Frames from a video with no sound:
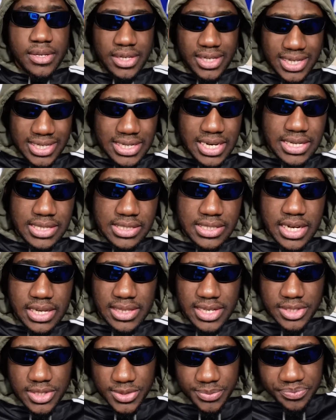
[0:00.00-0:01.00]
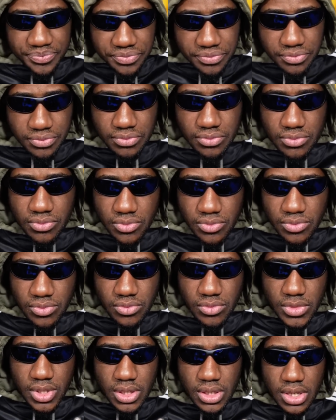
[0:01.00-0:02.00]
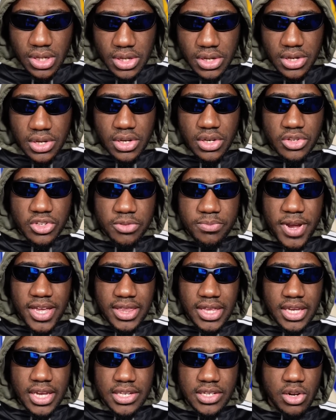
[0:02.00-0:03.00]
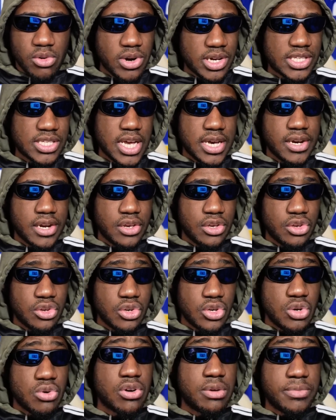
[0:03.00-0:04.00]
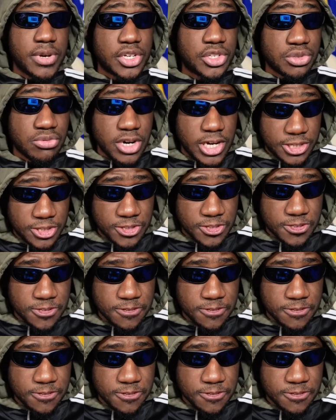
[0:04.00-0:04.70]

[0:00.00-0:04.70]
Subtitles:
did say this, so my thing is, Leroy Sane, you're a mixed race.